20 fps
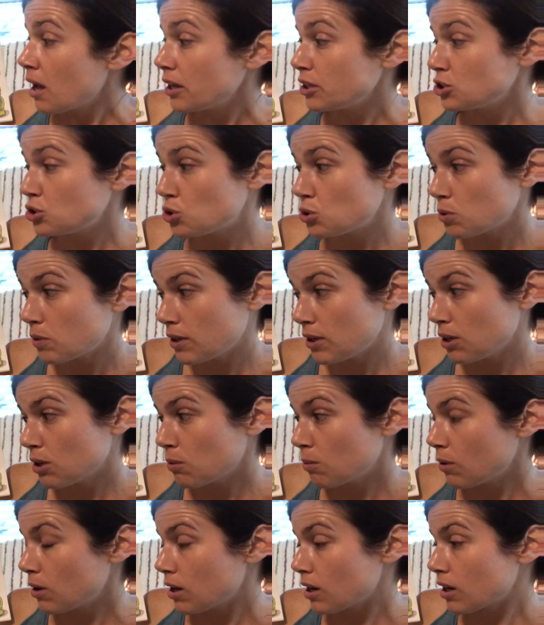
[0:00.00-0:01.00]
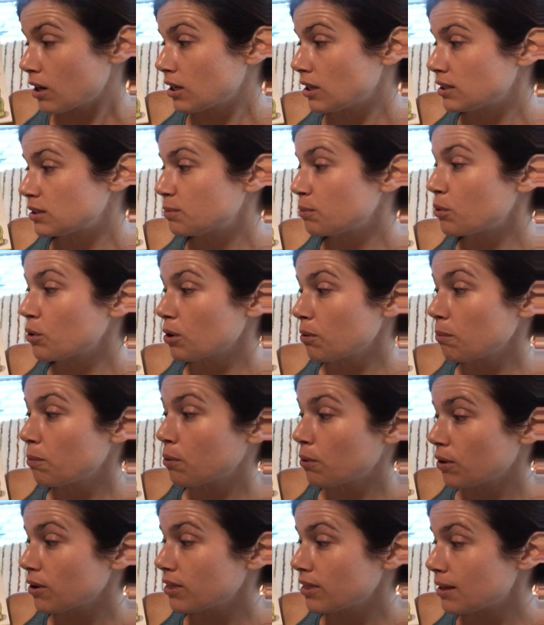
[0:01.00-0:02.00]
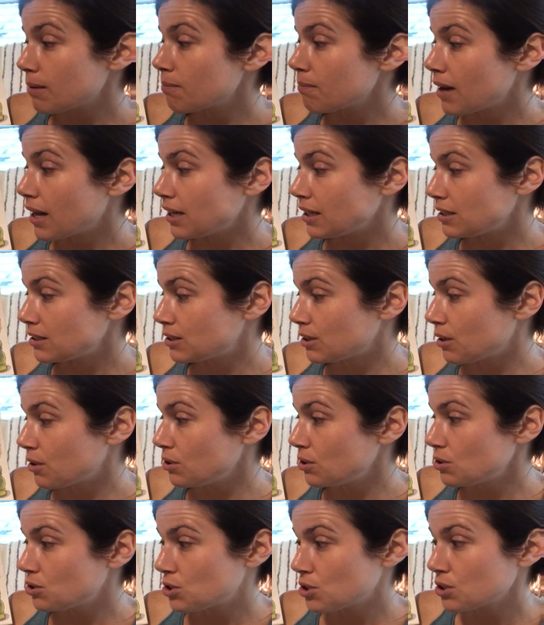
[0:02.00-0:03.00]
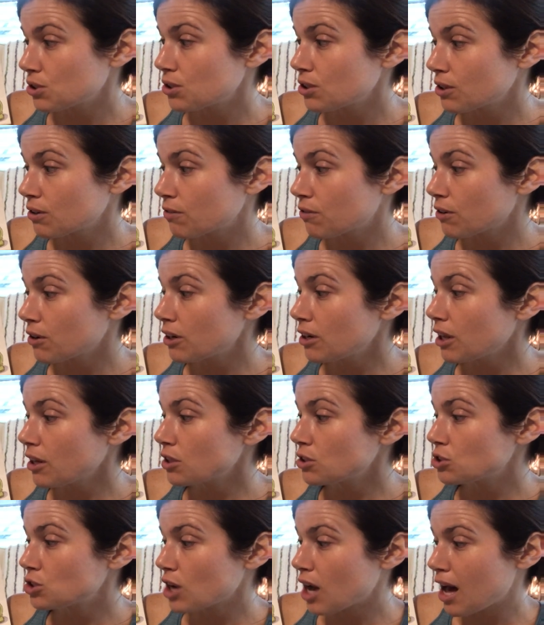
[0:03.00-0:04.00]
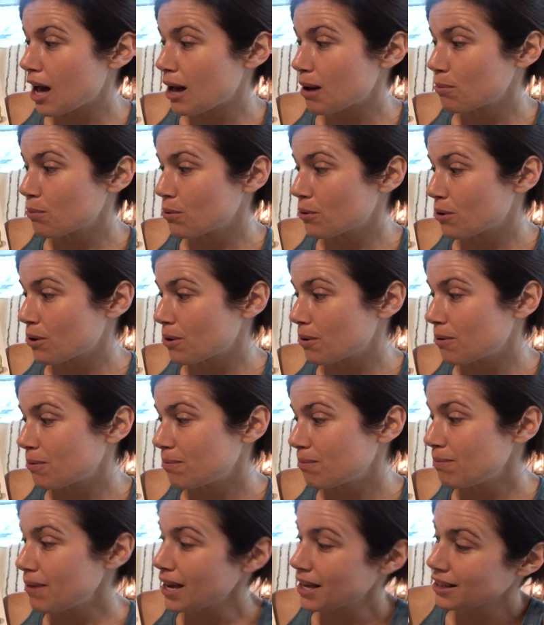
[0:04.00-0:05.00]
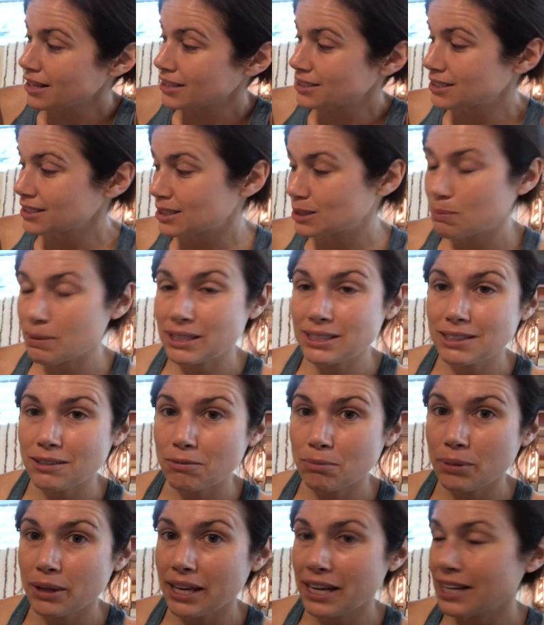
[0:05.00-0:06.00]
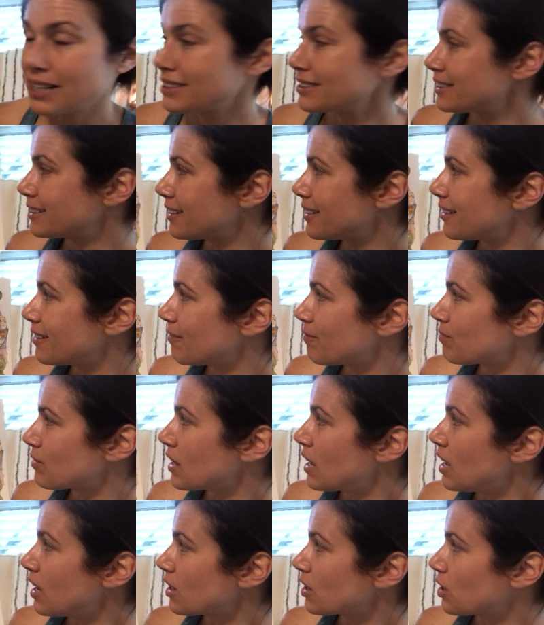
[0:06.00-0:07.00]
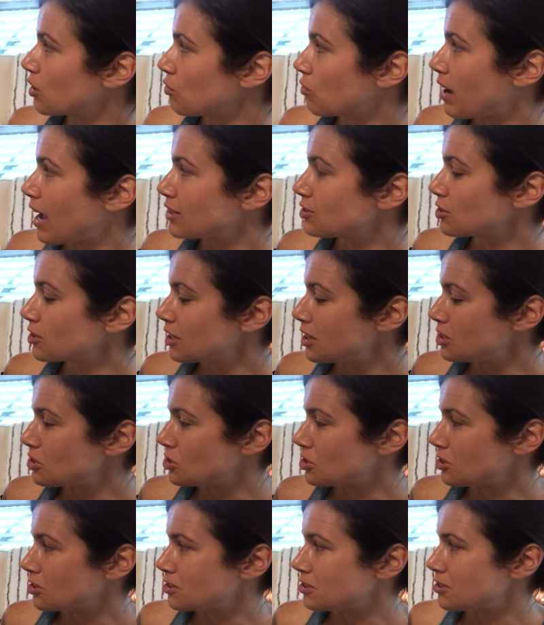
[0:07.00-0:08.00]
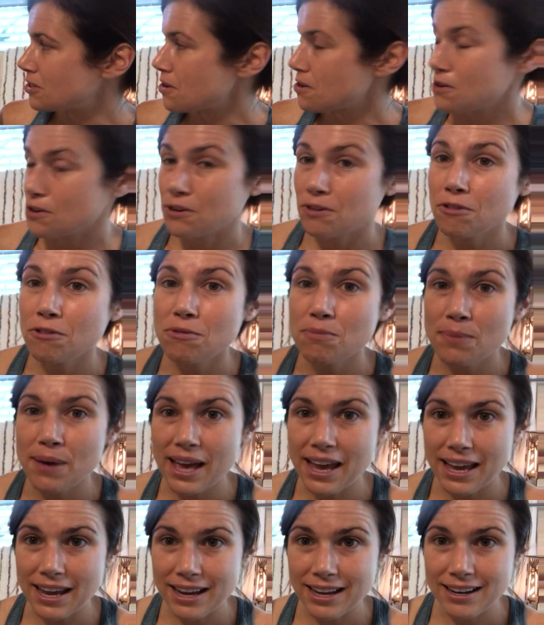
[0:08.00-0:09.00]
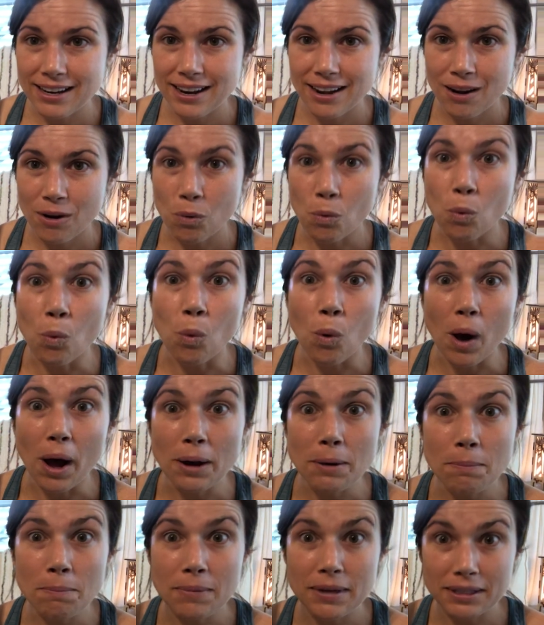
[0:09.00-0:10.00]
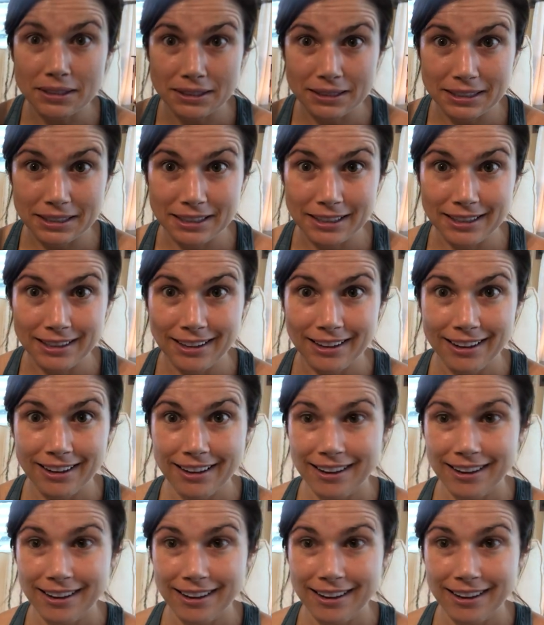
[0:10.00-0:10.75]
Enjoying your work is more important than money, so you should look for another job or make less expensive plans. Congratulations, you've made $1 million.